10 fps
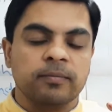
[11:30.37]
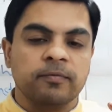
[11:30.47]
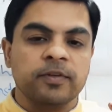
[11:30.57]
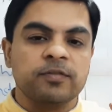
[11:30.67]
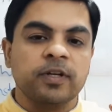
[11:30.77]

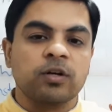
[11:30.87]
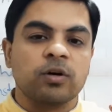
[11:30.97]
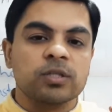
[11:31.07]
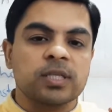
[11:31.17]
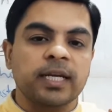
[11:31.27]
which will
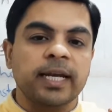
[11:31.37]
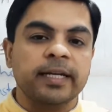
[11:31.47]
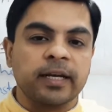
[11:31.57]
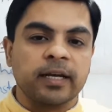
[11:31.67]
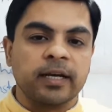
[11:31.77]
cause the
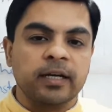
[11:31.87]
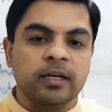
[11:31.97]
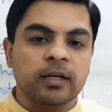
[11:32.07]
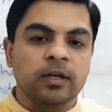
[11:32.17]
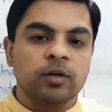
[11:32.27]
electric
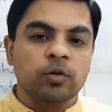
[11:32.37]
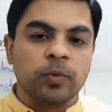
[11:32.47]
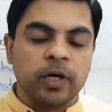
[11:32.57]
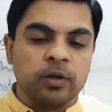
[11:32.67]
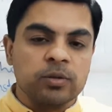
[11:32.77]
current to
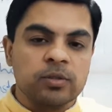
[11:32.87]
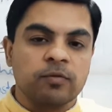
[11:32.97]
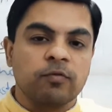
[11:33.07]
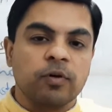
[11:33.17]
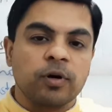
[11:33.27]

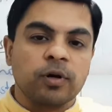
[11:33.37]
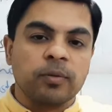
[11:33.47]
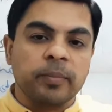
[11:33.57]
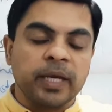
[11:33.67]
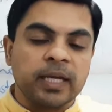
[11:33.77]
produce
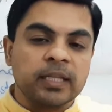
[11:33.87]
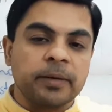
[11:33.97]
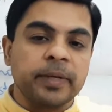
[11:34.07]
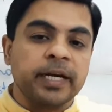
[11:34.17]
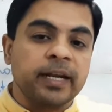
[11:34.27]
for making
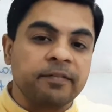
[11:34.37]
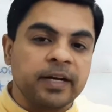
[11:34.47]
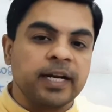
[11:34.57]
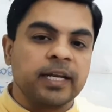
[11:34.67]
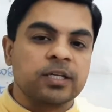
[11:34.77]
them in a
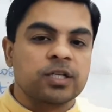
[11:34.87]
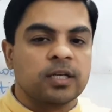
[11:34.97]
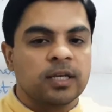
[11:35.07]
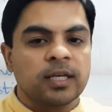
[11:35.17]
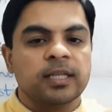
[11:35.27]
definite
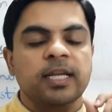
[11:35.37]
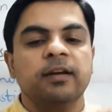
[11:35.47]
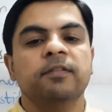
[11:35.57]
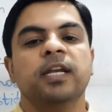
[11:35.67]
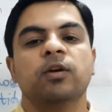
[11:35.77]
direction,
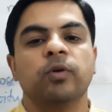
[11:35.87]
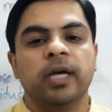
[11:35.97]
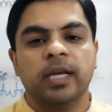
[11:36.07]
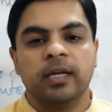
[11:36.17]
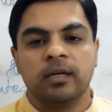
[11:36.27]
that we
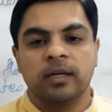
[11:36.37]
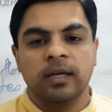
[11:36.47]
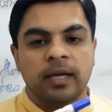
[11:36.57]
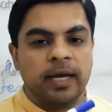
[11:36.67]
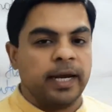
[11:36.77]
require here.
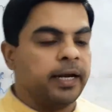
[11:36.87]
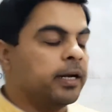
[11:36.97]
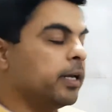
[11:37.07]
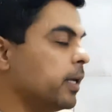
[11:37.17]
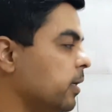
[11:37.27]

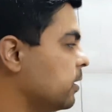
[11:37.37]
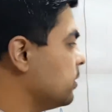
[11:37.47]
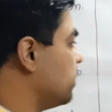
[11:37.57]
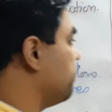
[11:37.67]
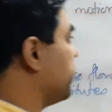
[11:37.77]
And
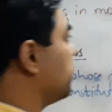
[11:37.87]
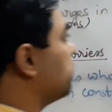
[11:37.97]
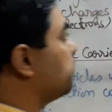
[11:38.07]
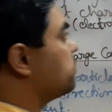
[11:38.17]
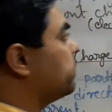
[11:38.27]
here the
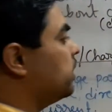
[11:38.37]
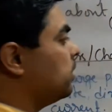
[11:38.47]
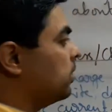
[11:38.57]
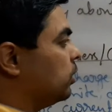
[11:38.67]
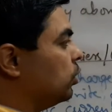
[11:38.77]
factor which will
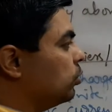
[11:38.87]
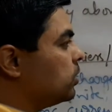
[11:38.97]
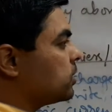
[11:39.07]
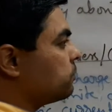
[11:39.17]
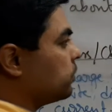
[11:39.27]
do
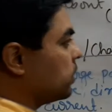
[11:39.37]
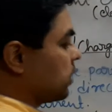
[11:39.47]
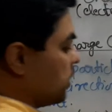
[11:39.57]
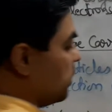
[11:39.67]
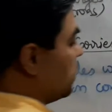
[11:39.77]
this work